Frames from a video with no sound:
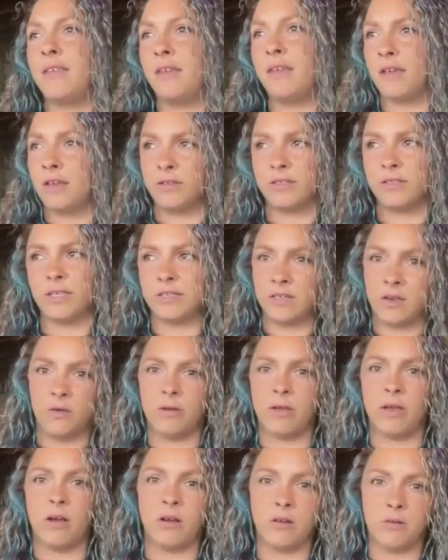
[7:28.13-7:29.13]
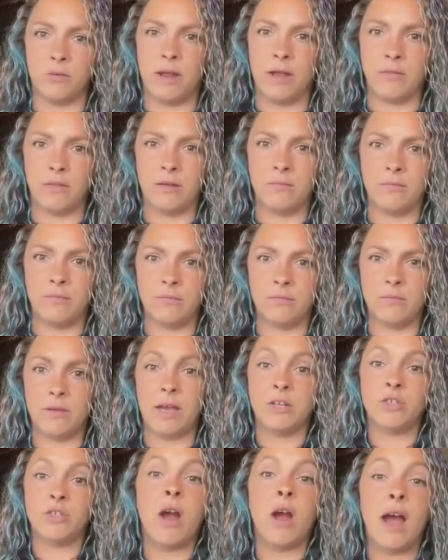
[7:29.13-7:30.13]
else that's going on around them. I
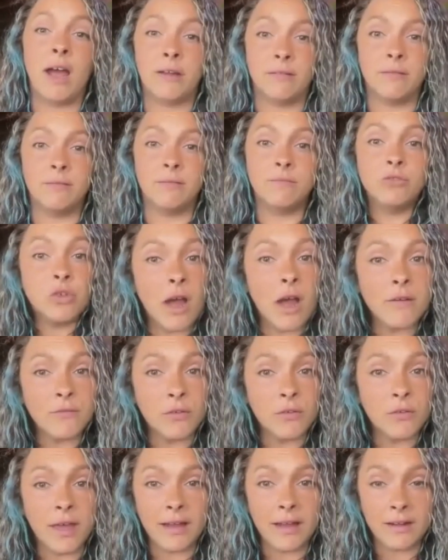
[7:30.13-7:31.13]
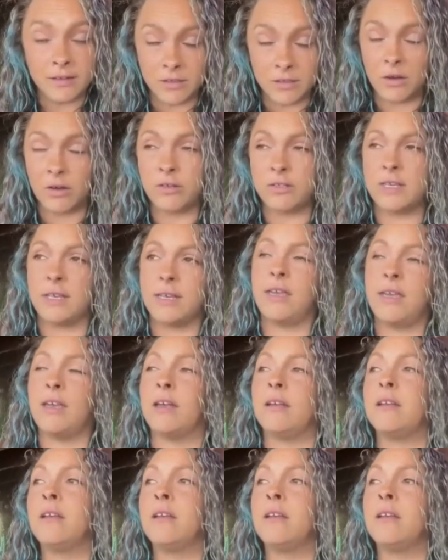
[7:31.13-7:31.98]
try for that as hard as I can.